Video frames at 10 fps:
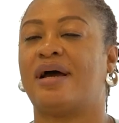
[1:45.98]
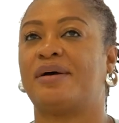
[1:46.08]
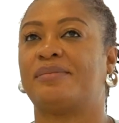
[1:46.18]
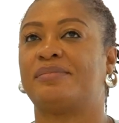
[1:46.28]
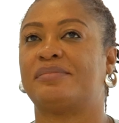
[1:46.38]

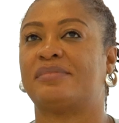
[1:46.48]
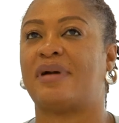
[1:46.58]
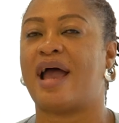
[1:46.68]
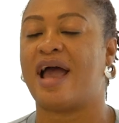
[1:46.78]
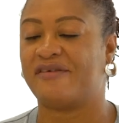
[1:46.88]
um,
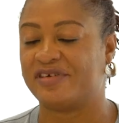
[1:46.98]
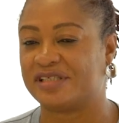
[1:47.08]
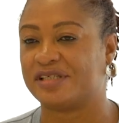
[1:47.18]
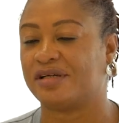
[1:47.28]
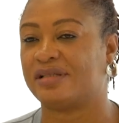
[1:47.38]
I have a
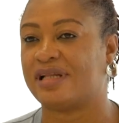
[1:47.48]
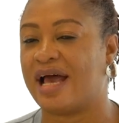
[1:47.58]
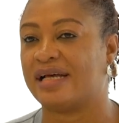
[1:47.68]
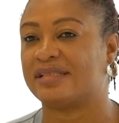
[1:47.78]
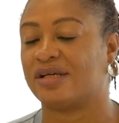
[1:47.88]
son that
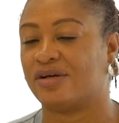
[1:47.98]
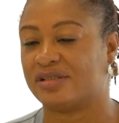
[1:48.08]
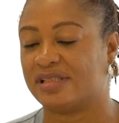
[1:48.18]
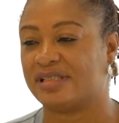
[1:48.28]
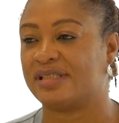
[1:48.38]
has
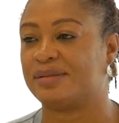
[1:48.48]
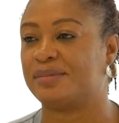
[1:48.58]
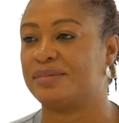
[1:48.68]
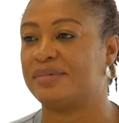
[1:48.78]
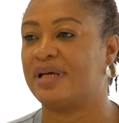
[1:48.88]
autism,
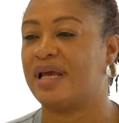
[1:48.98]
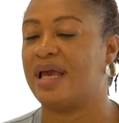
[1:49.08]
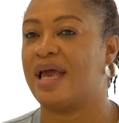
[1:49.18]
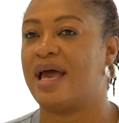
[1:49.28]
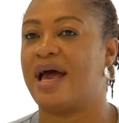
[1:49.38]
mm -hmm.
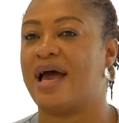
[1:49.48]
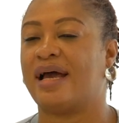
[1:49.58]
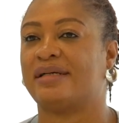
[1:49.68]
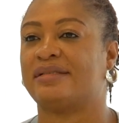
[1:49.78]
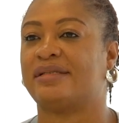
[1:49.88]

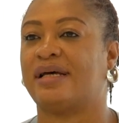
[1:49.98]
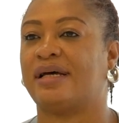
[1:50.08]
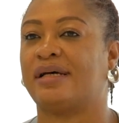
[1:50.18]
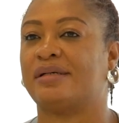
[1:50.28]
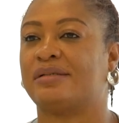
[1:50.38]
and
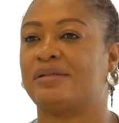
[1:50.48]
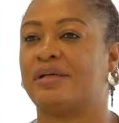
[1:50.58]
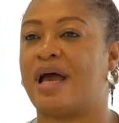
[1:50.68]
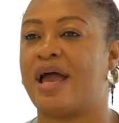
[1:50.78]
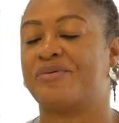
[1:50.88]

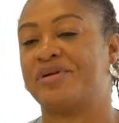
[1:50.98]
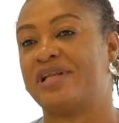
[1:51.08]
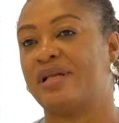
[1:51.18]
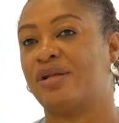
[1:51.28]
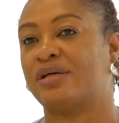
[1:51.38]
uh, I read
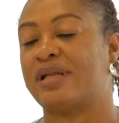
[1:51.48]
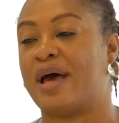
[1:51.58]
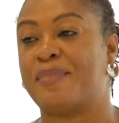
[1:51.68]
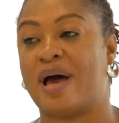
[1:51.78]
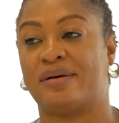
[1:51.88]
a lot
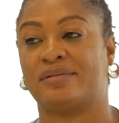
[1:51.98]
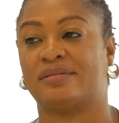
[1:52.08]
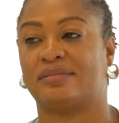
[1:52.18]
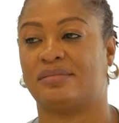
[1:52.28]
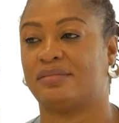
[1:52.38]
about
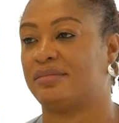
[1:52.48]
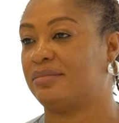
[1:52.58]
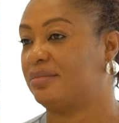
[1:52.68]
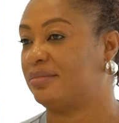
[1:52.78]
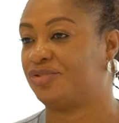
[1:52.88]

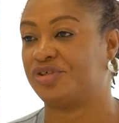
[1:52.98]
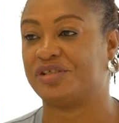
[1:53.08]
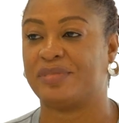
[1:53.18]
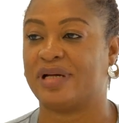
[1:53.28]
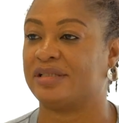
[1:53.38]

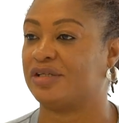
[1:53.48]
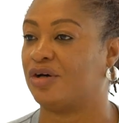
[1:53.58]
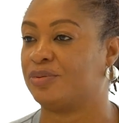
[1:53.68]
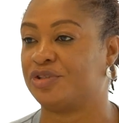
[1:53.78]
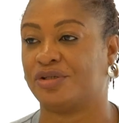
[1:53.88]
treatment
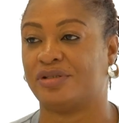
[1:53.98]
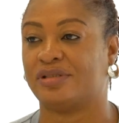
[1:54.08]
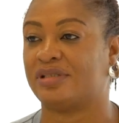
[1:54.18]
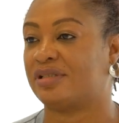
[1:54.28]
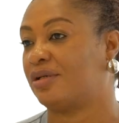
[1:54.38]

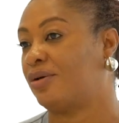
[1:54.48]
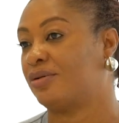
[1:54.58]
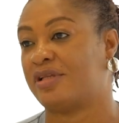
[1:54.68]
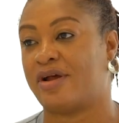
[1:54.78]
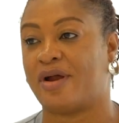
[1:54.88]
options
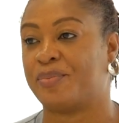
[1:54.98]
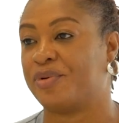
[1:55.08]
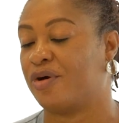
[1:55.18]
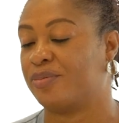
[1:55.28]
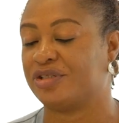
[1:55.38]
or
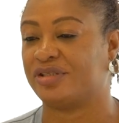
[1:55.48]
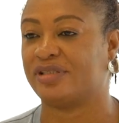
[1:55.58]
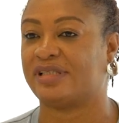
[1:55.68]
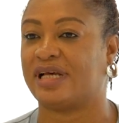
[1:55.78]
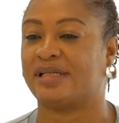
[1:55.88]
therapy
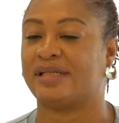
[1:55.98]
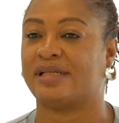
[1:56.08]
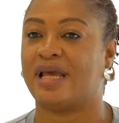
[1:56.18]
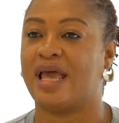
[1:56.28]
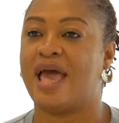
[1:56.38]
options,
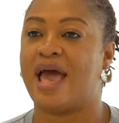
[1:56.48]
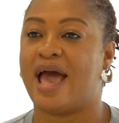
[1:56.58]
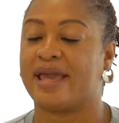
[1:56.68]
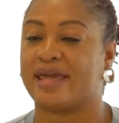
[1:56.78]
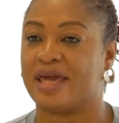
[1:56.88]
and
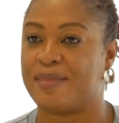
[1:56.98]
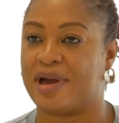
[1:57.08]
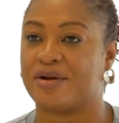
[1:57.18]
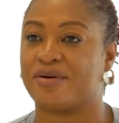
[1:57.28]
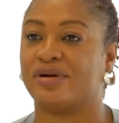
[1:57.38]
I came
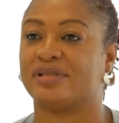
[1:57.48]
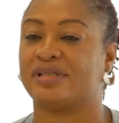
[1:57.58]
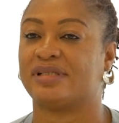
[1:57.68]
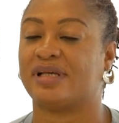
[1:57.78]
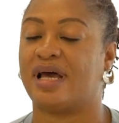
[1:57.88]

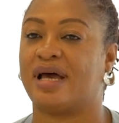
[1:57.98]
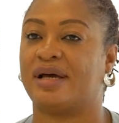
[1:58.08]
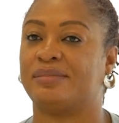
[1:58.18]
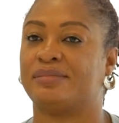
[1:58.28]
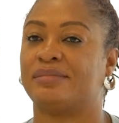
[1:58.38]
across
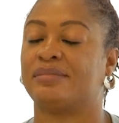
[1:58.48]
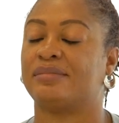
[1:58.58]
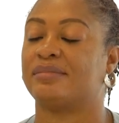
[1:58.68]
um,